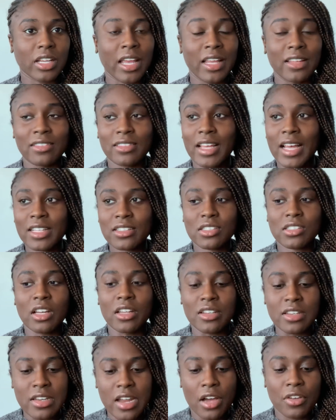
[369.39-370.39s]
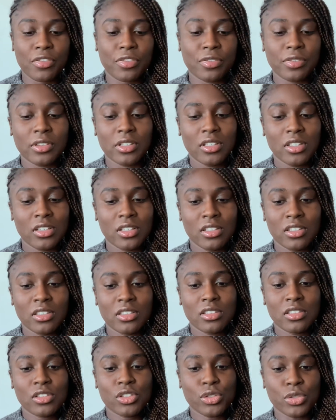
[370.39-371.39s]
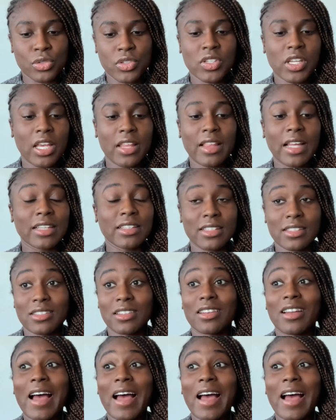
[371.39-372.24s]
And that's enough to say that, listen,